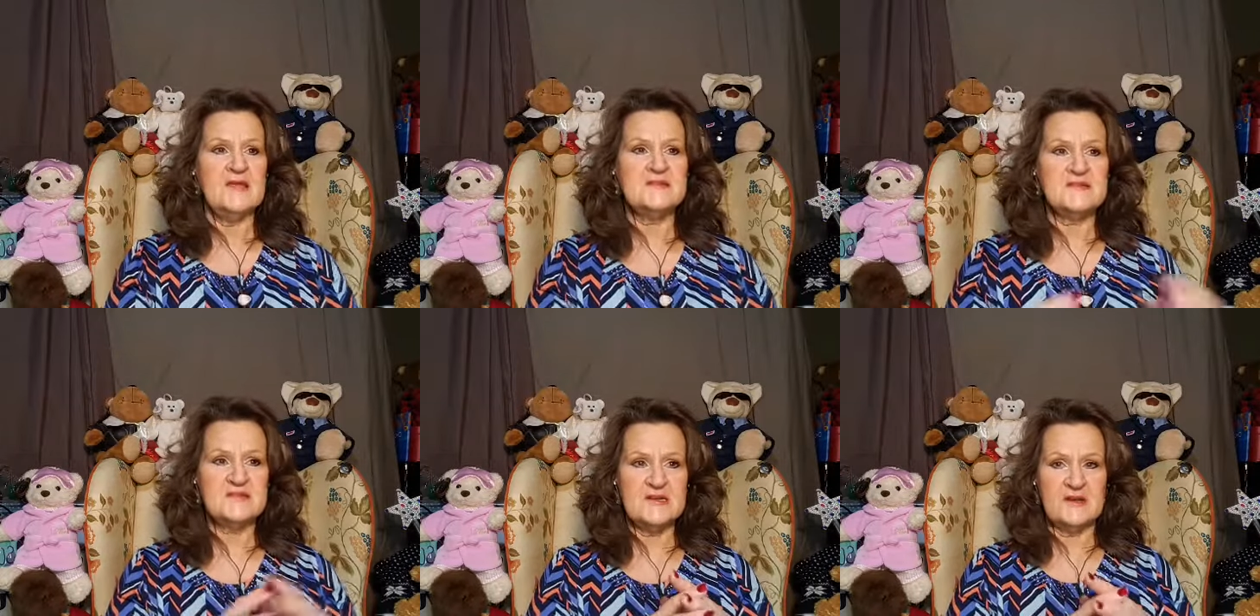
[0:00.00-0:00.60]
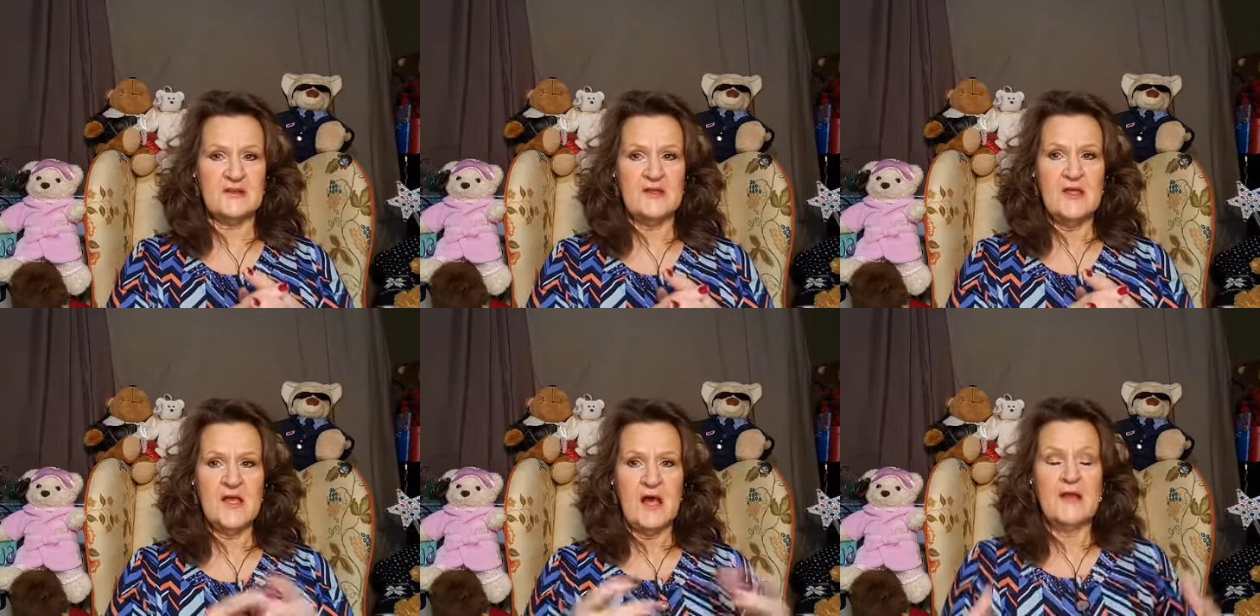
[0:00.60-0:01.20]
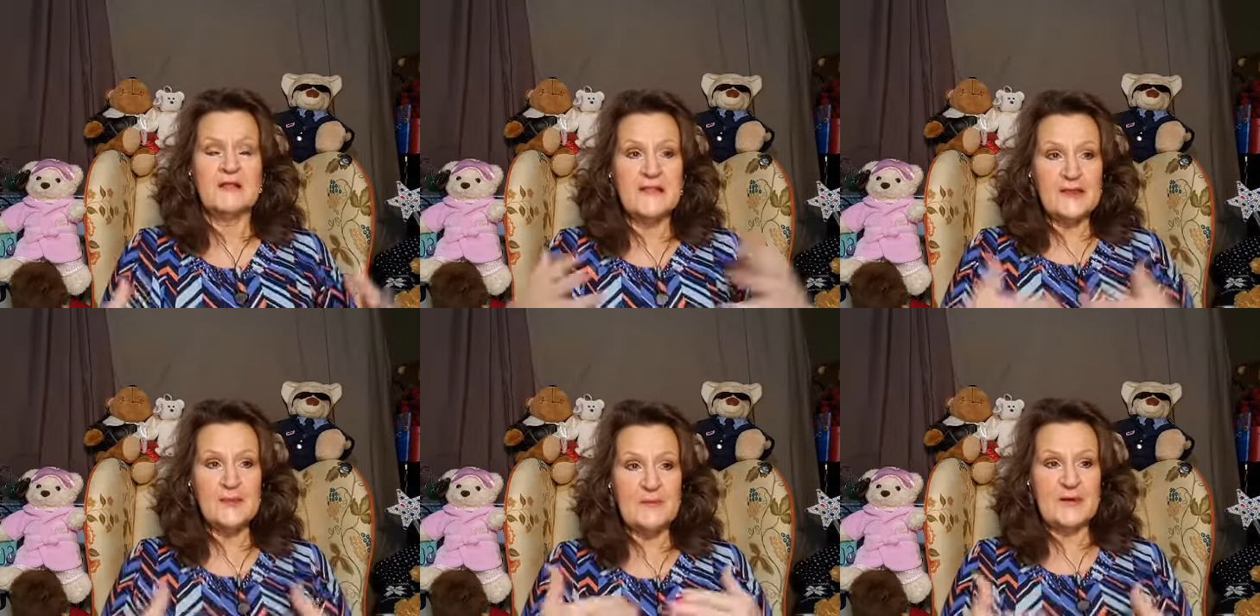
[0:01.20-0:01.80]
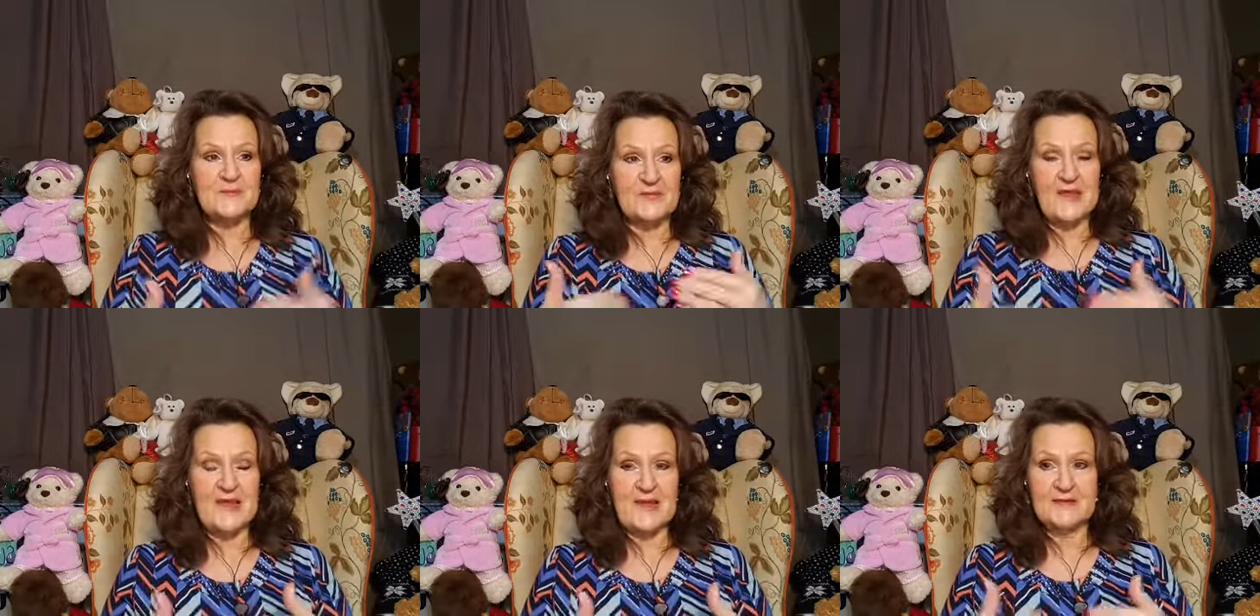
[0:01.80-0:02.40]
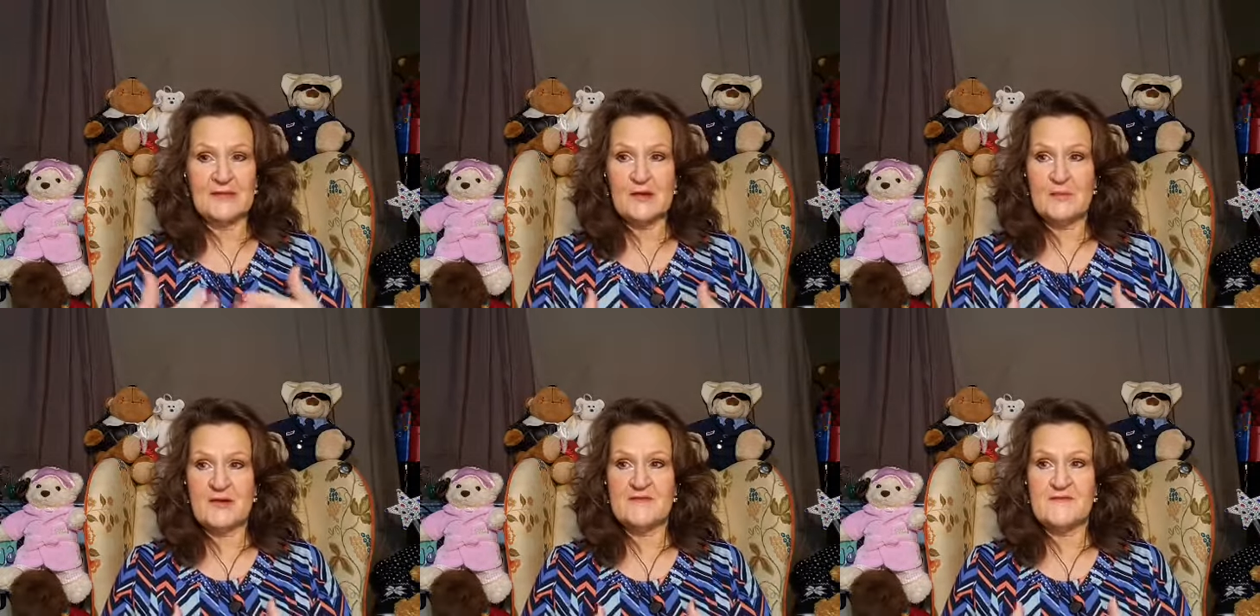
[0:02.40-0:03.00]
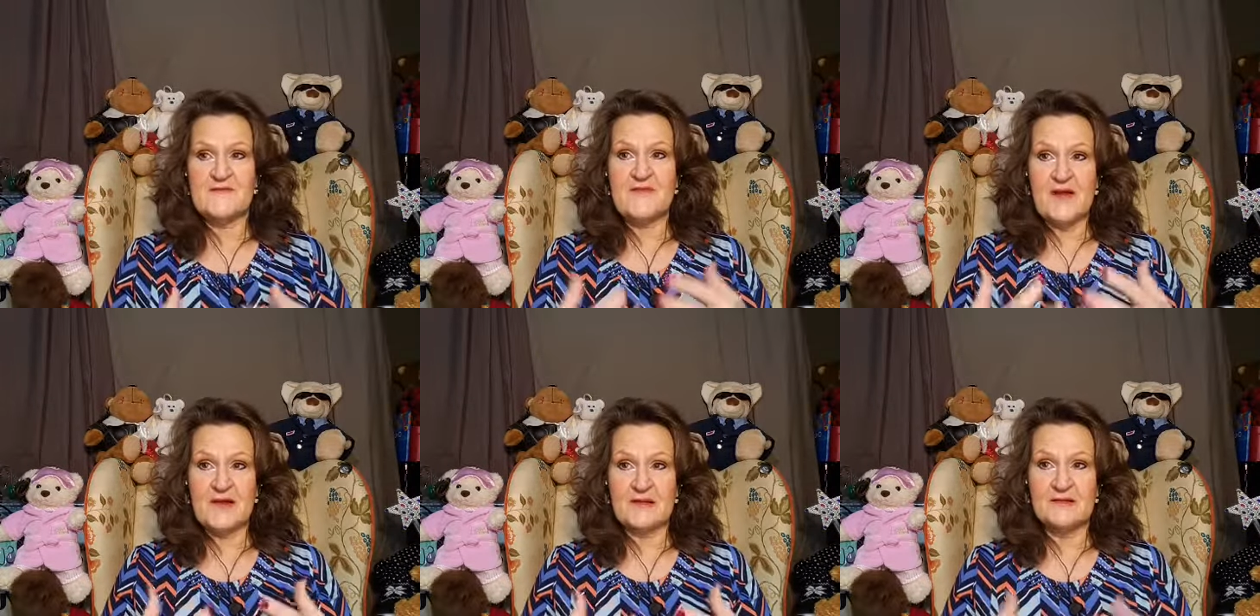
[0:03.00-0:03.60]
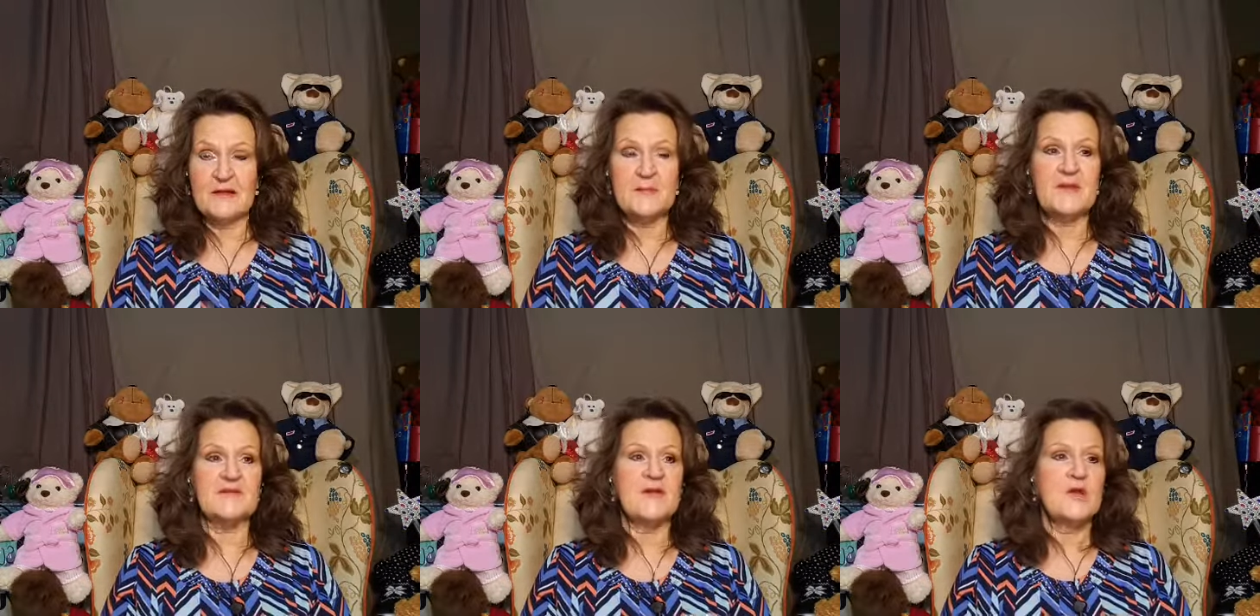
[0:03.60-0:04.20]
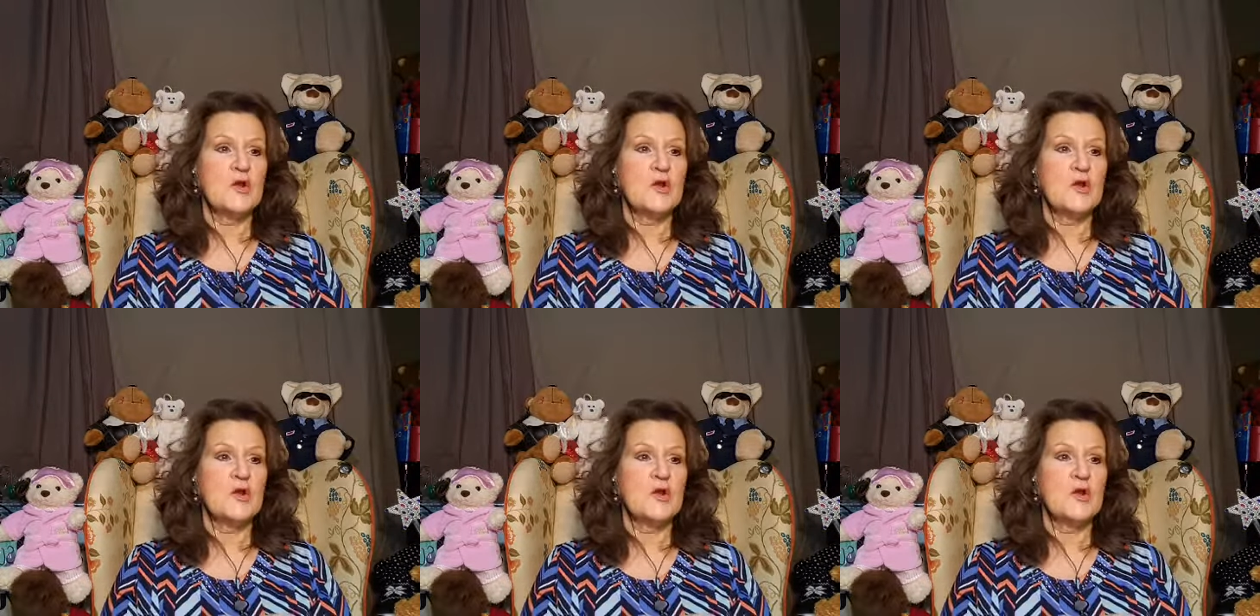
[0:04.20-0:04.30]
instill a little bit of play, a little bit of fun, a little bit of